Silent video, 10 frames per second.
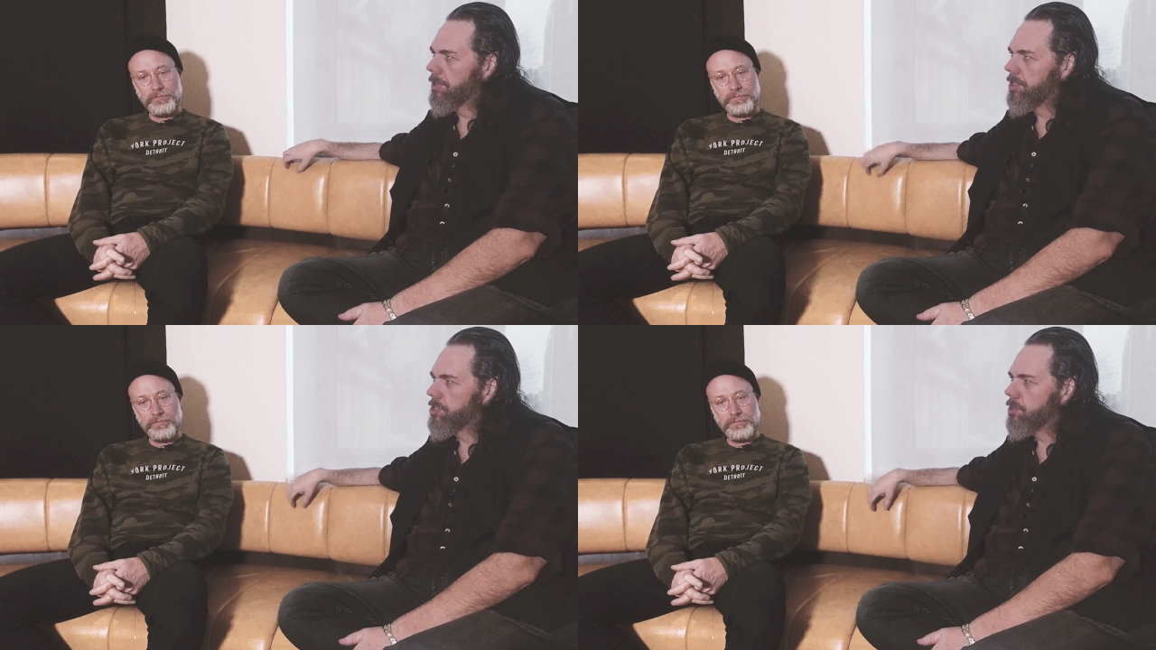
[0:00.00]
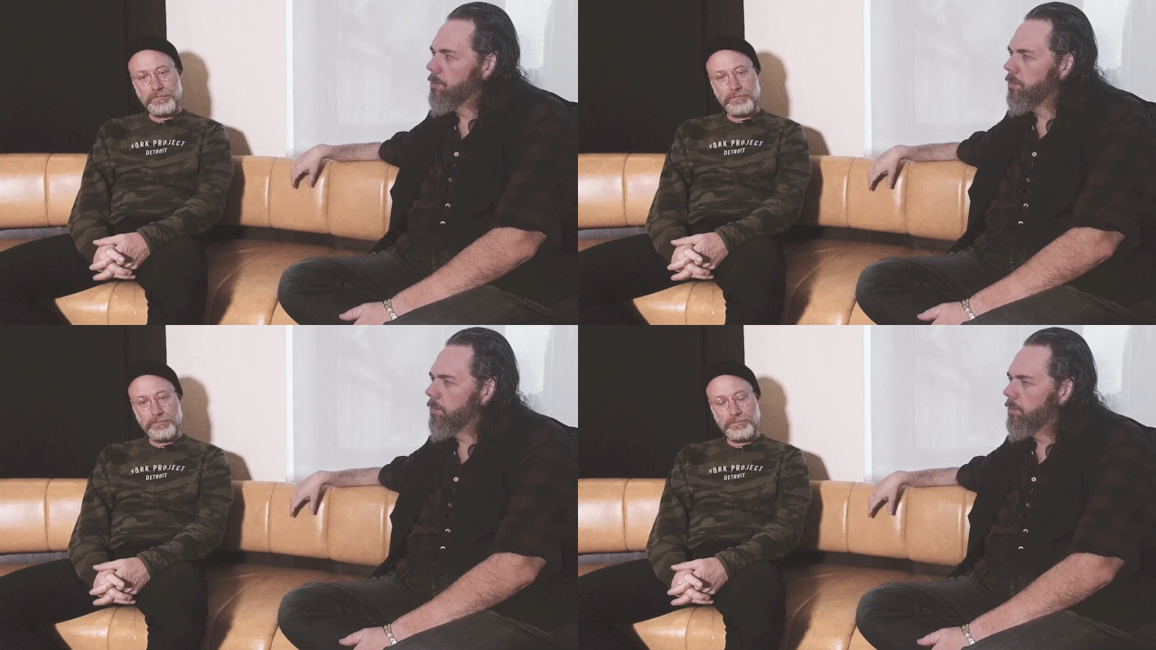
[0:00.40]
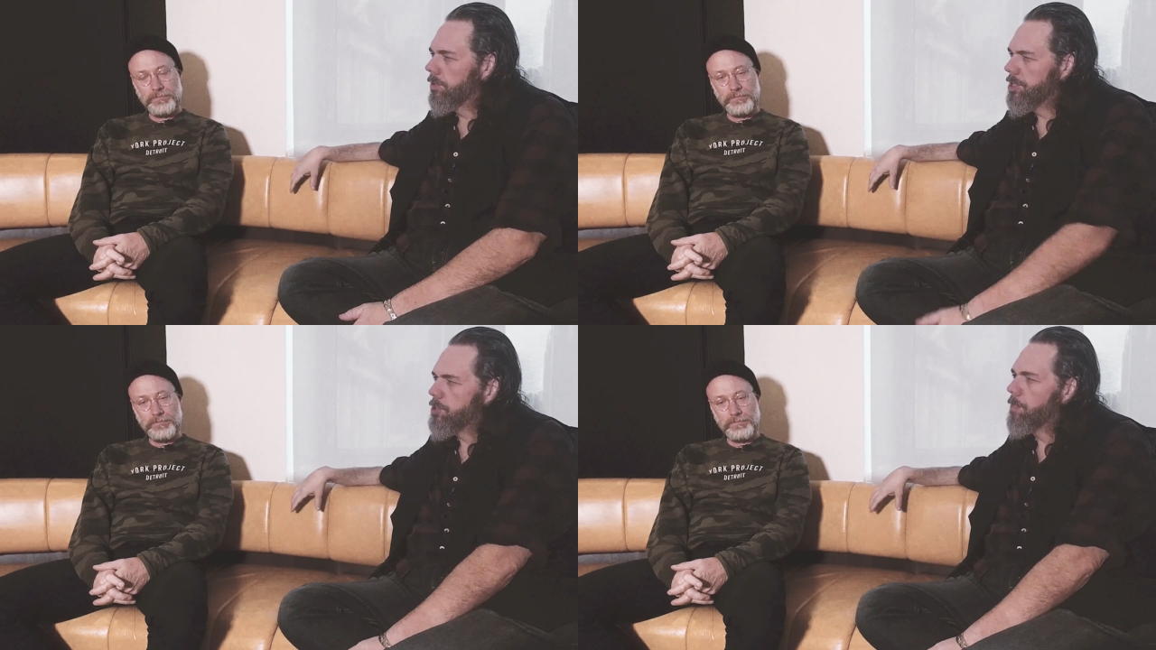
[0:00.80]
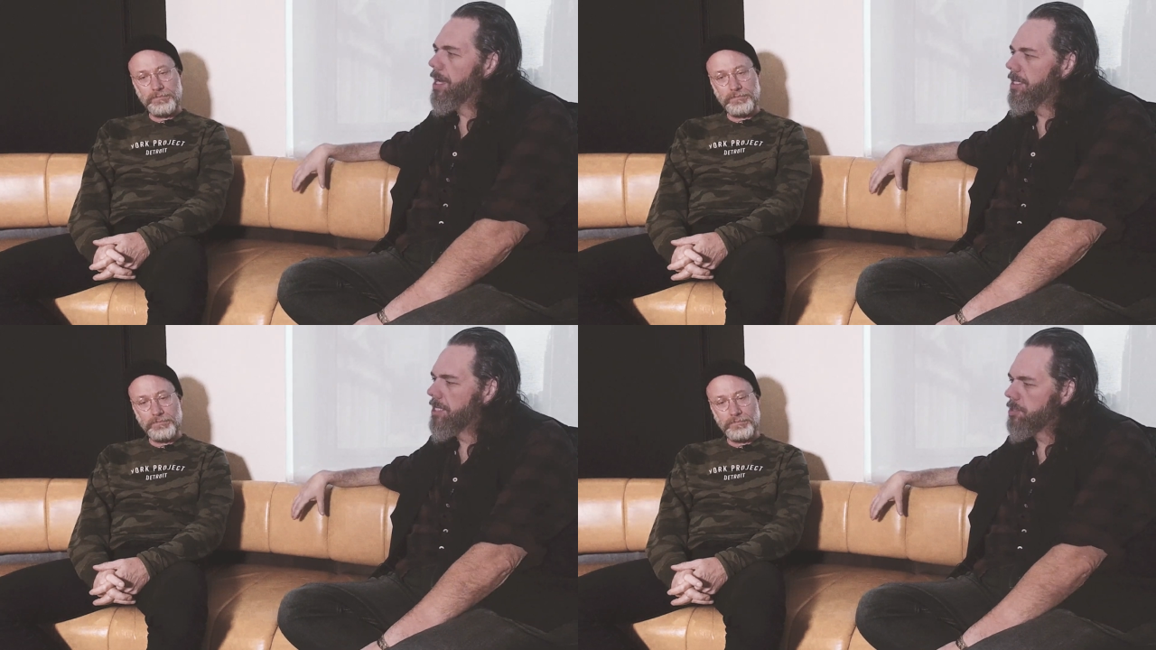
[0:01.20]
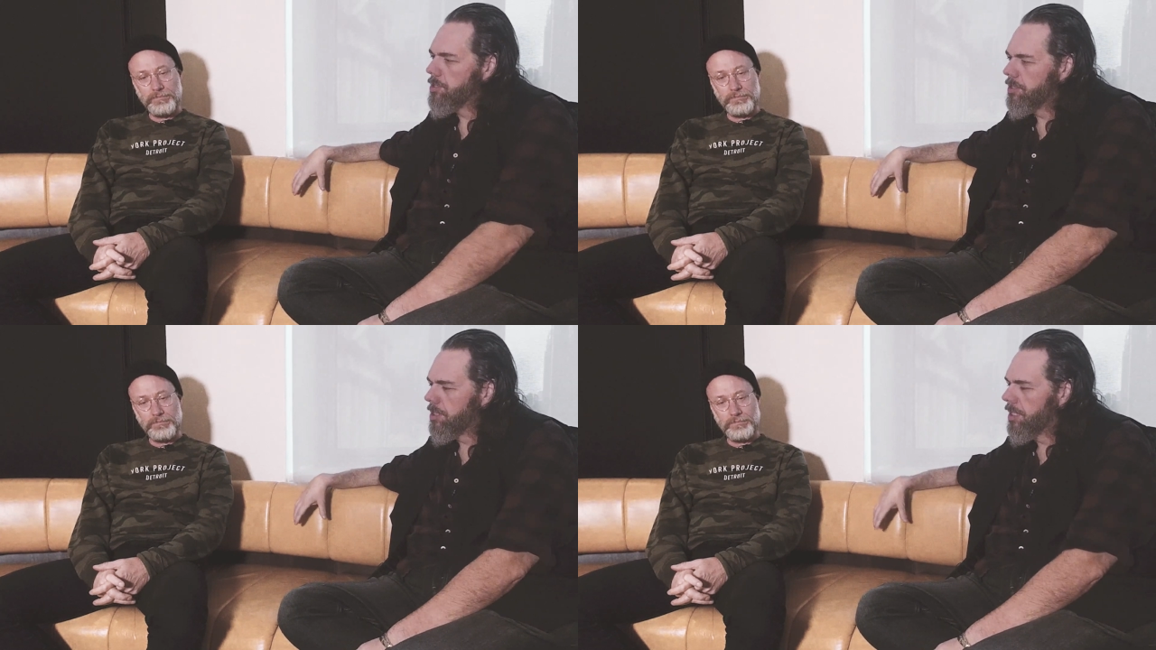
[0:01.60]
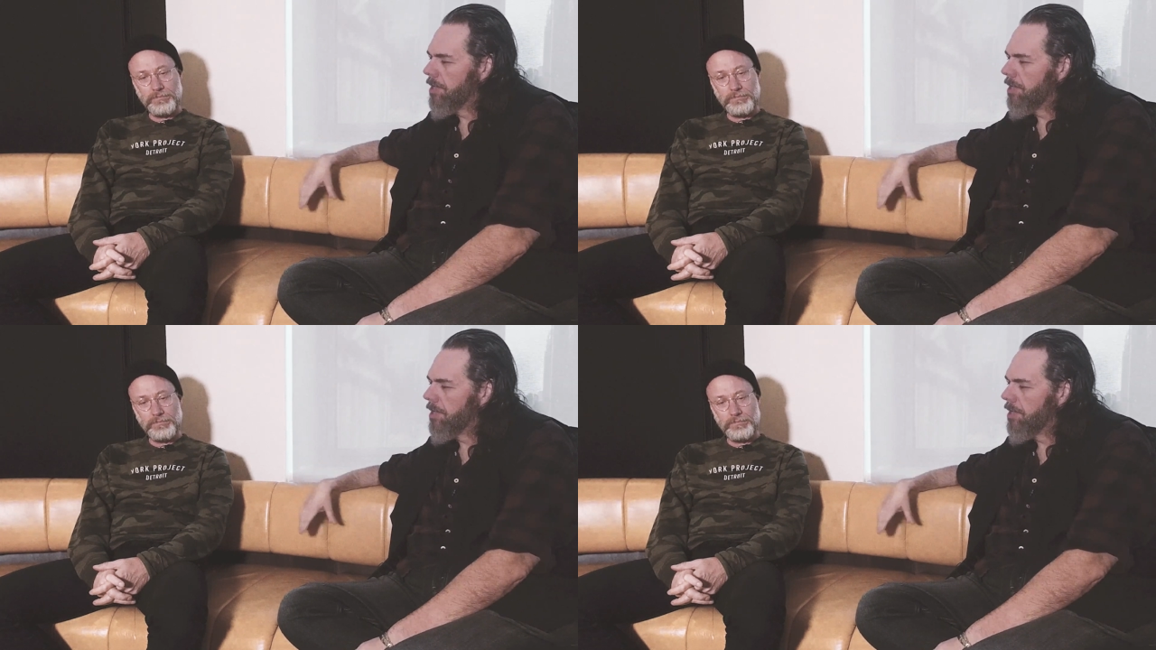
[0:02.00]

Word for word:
Speaker 1: but did you did you pay attention to the